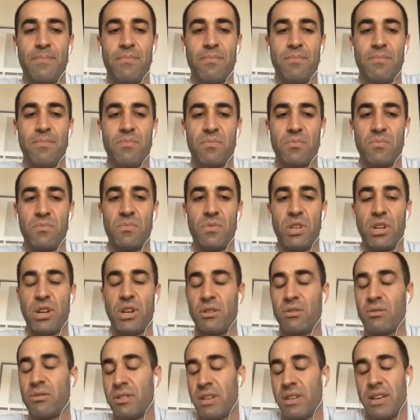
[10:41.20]
you know
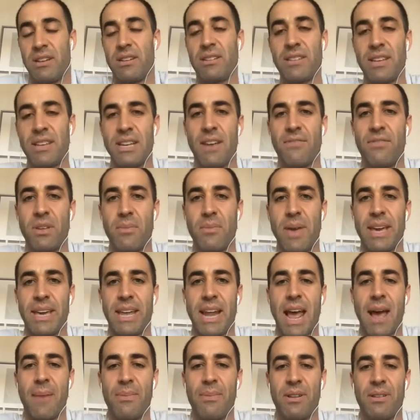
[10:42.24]
can can definitely make it
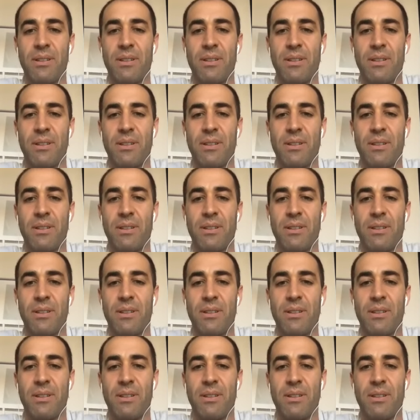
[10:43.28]
happen